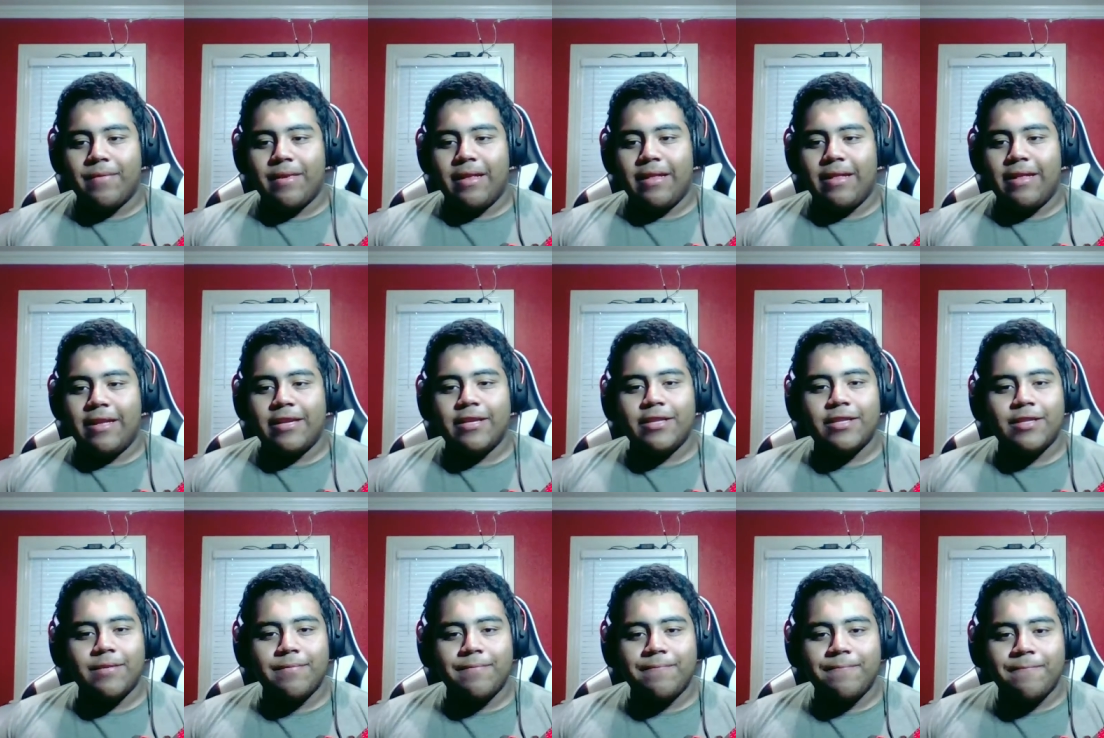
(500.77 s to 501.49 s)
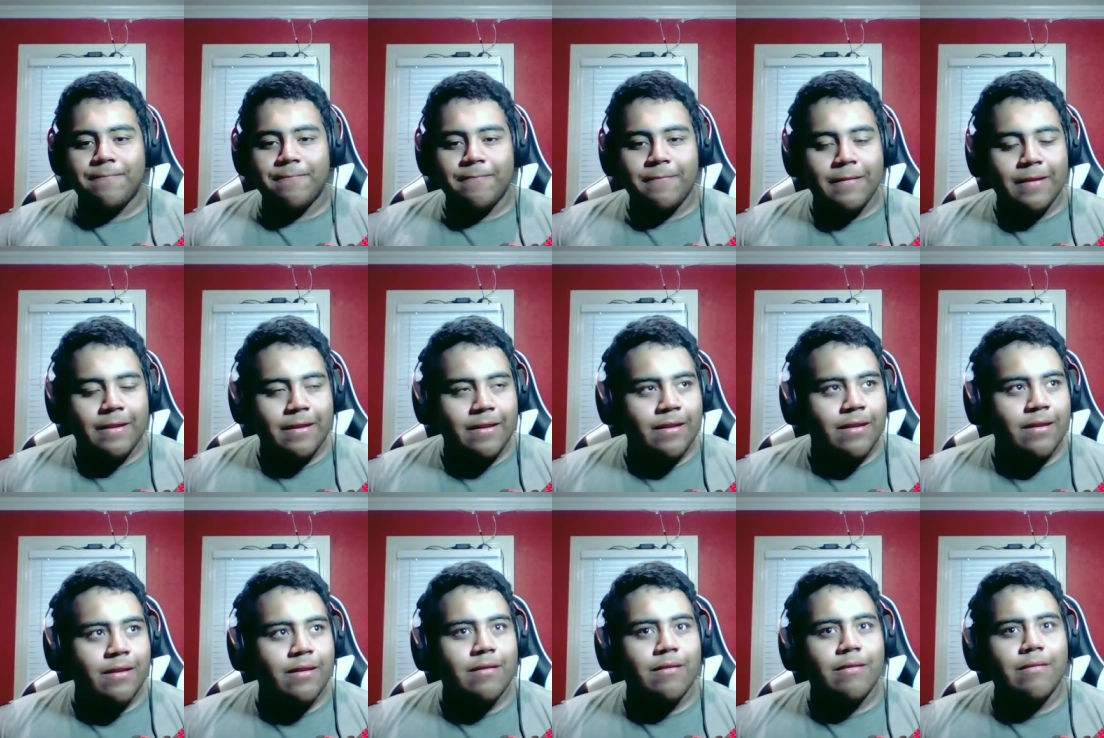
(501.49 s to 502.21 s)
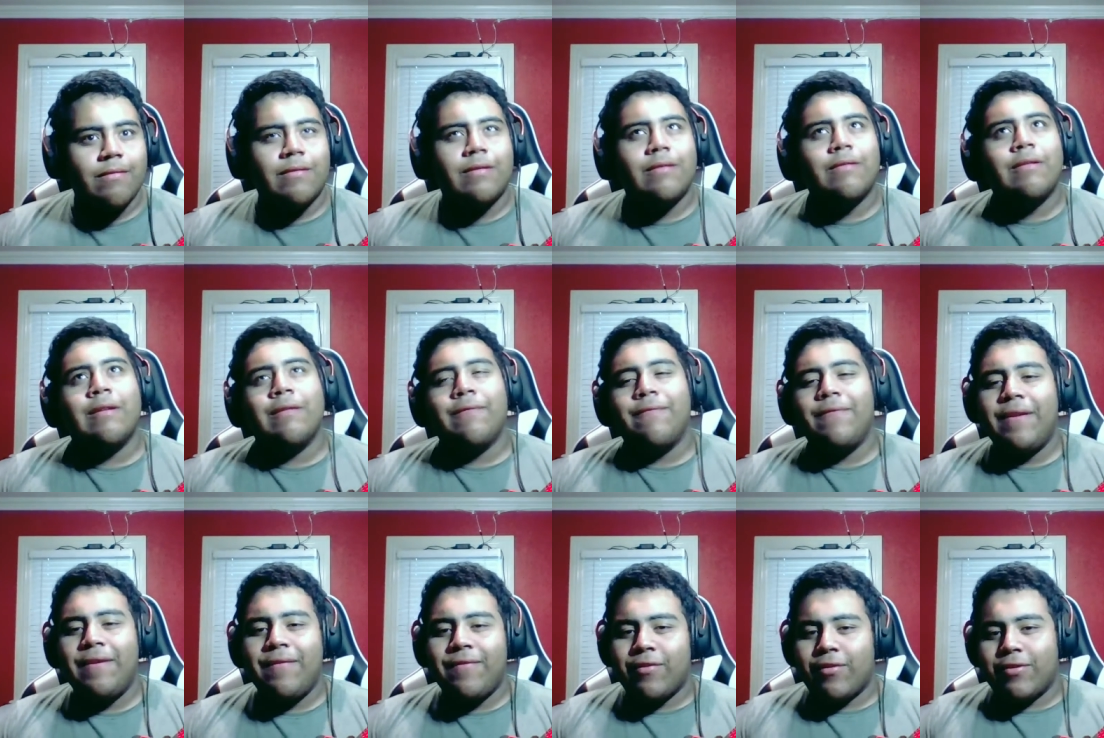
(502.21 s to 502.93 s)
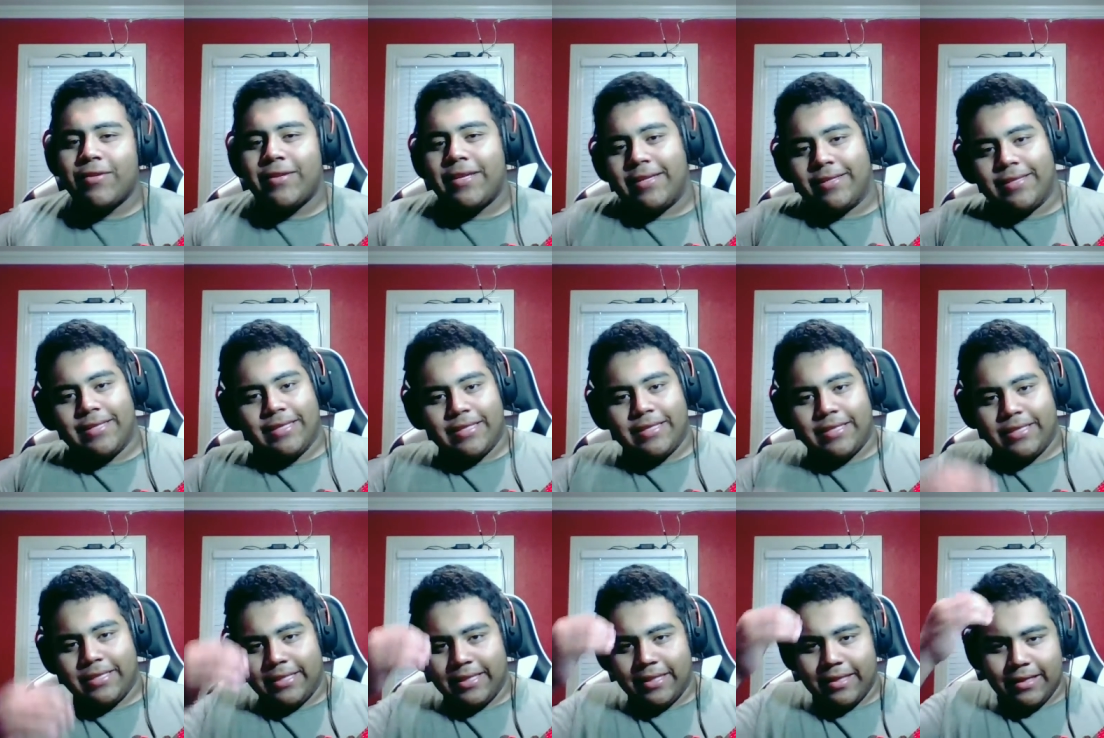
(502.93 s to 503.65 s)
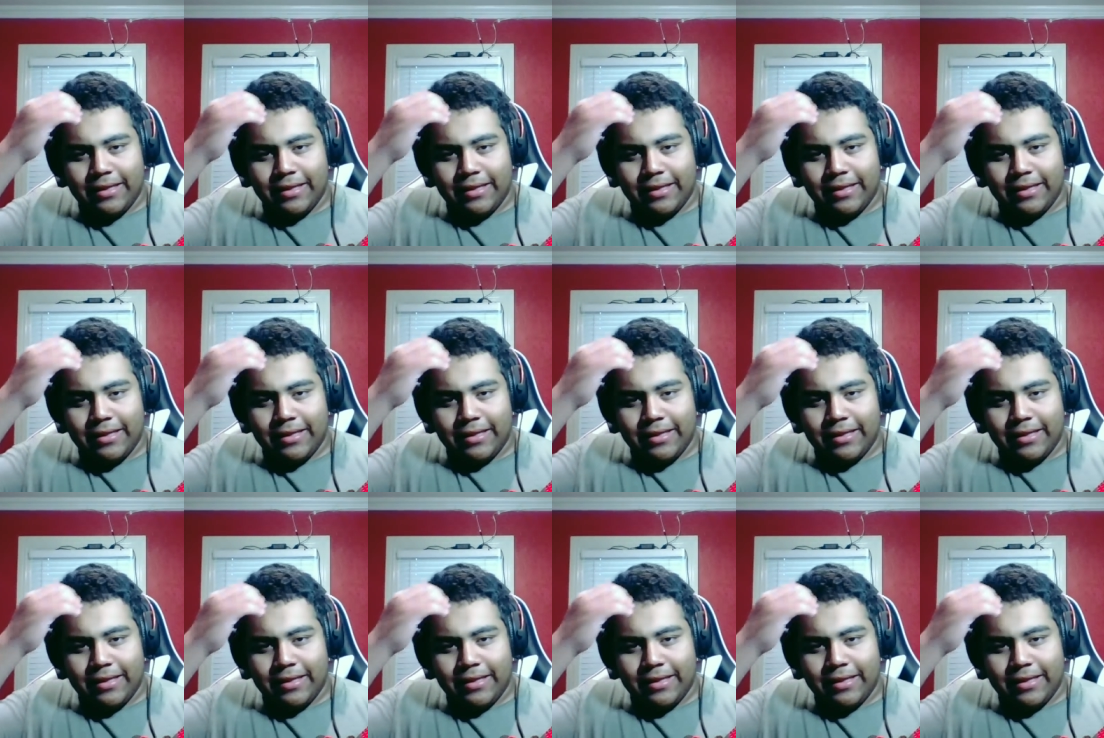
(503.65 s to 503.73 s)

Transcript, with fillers: ish. Well, fifth or sixth